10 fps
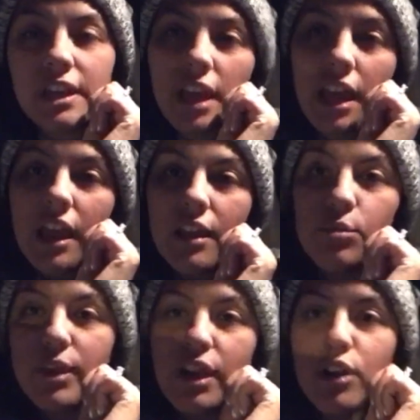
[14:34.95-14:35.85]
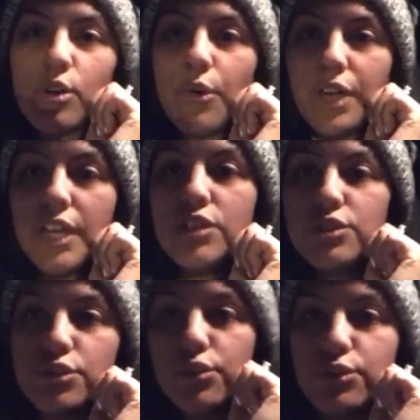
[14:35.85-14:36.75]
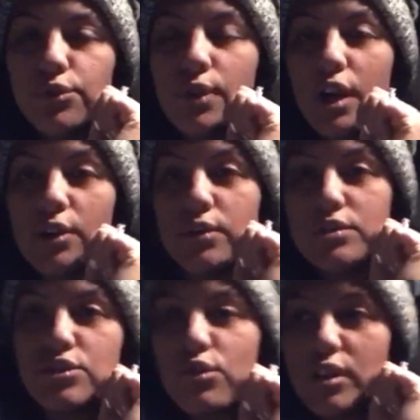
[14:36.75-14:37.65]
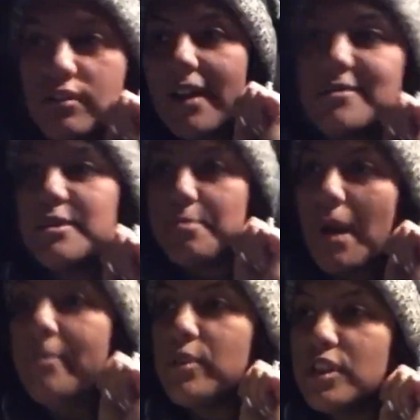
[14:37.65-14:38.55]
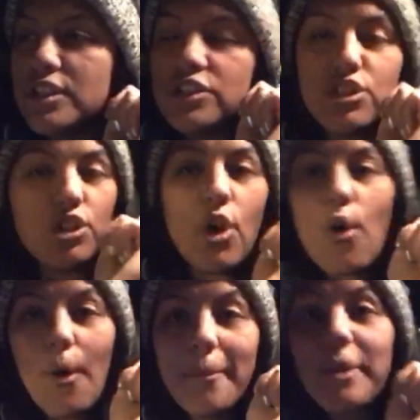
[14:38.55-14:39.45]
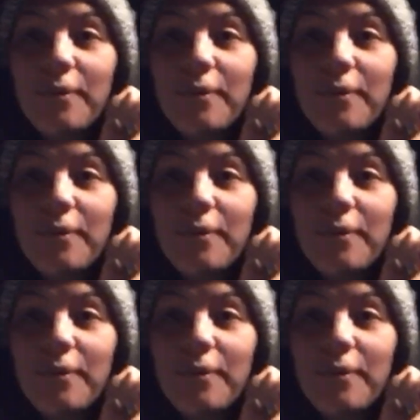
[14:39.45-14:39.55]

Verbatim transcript: and we are going to go to the store and grab some popcorn to go home and